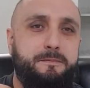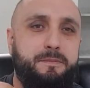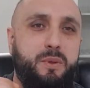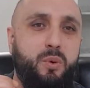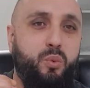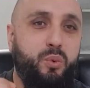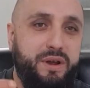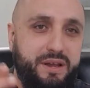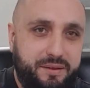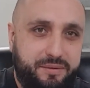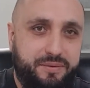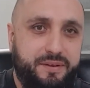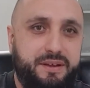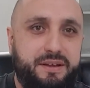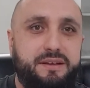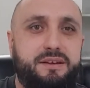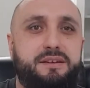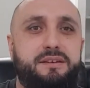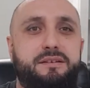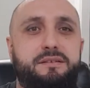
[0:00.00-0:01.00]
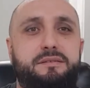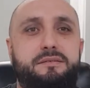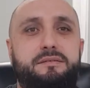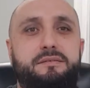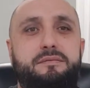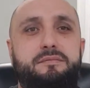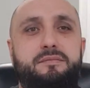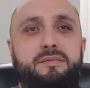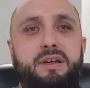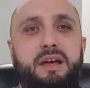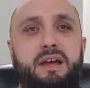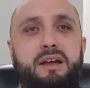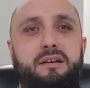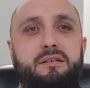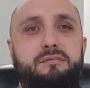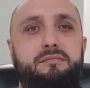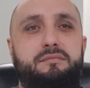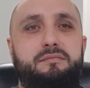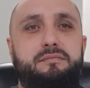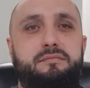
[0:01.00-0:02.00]
we think that
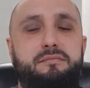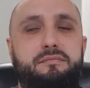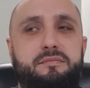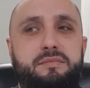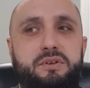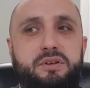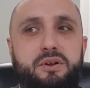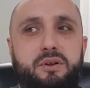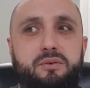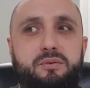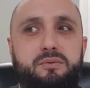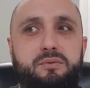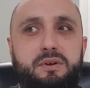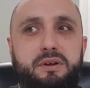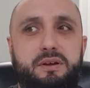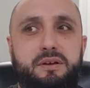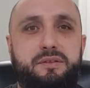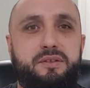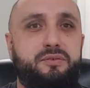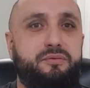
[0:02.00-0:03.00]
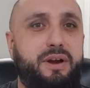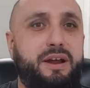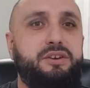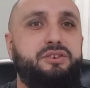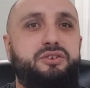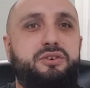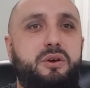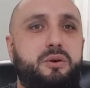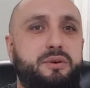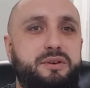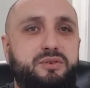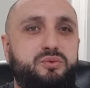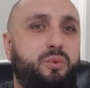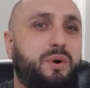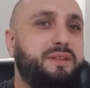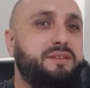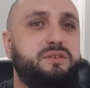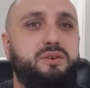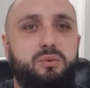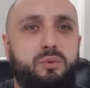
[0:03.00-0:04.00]
the ratio is
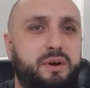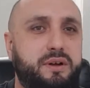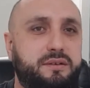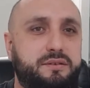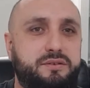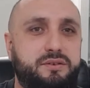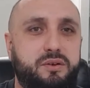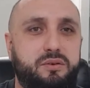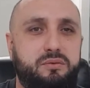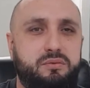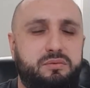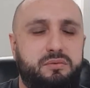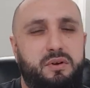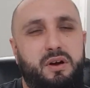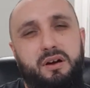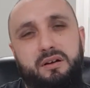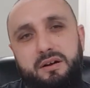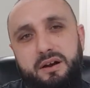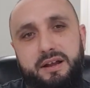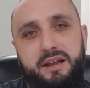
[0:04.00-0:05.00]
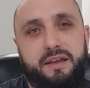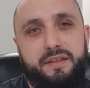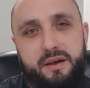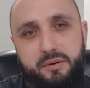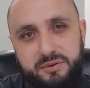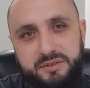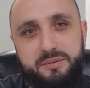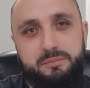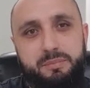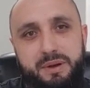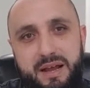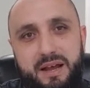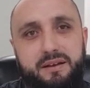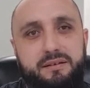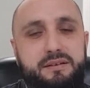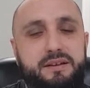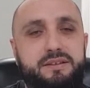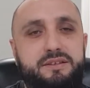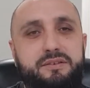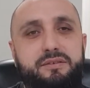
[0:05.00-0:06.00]
1-to-1. So, okay, that was a
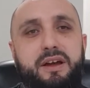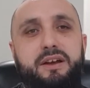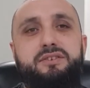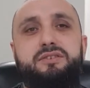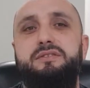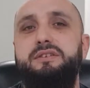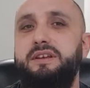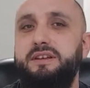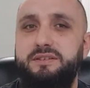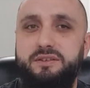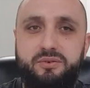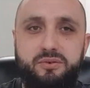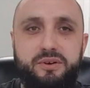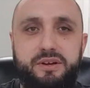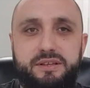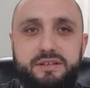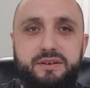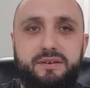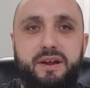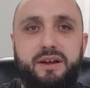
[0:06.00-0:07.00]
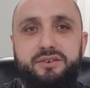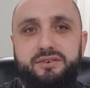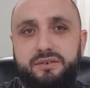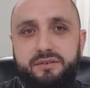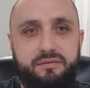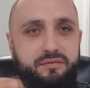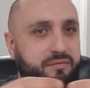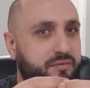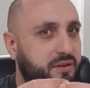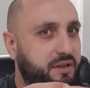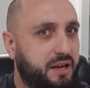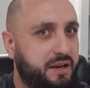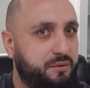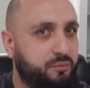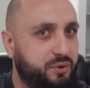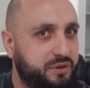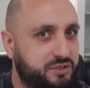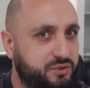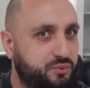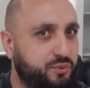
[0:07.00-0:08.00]
bad interaction, here's a good interaction, and
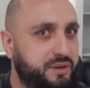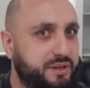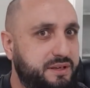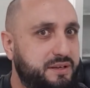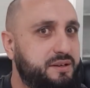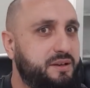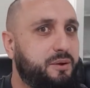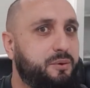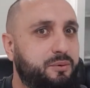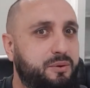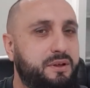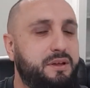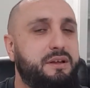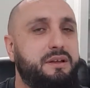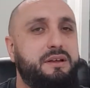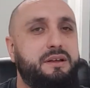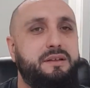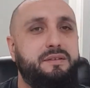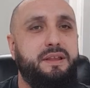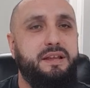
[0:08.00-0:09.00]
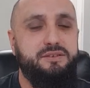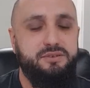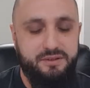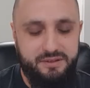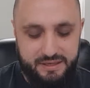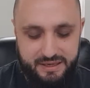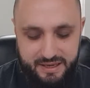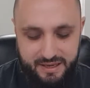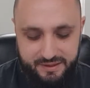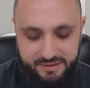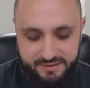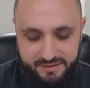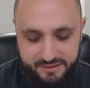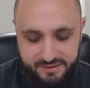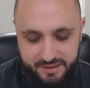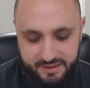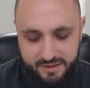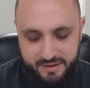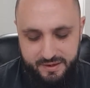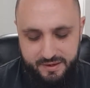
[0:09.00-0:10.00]
we're sweet. No, that's not the case.
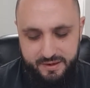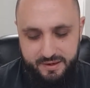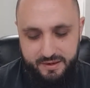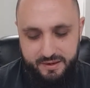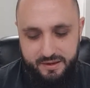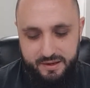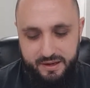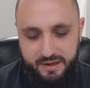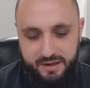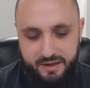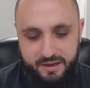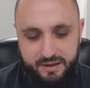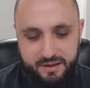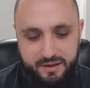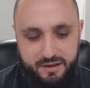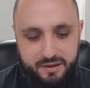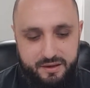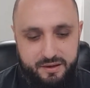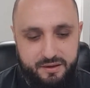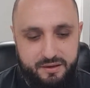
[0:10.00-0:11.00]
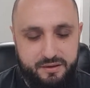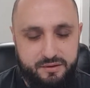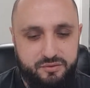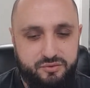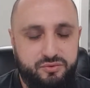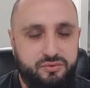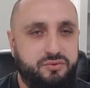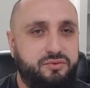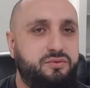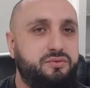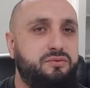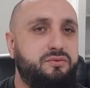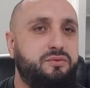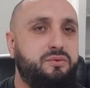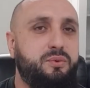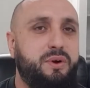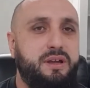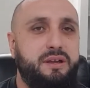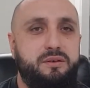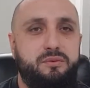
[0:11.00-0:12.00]
Due to the
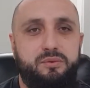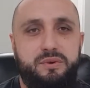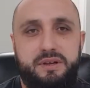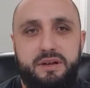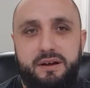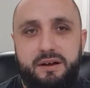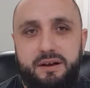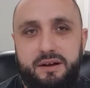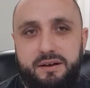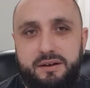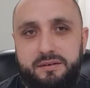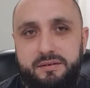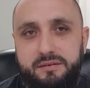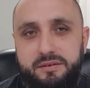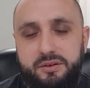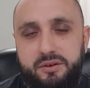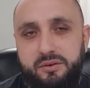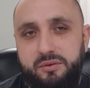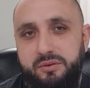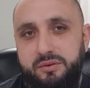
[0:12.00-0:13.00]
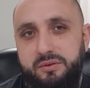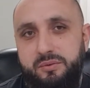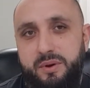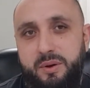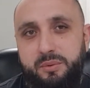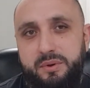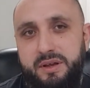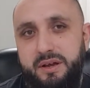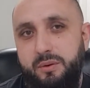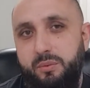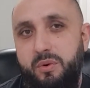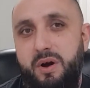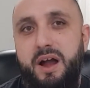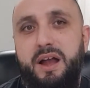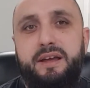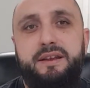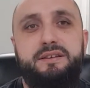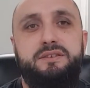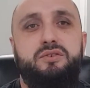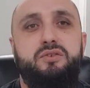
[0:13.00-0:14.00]
way we are, the way we are
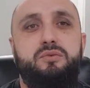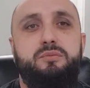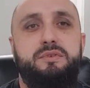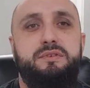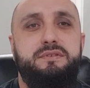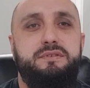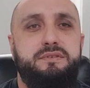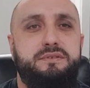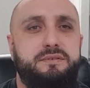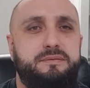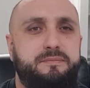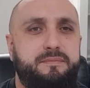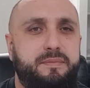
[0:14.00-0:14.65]
wired as humans,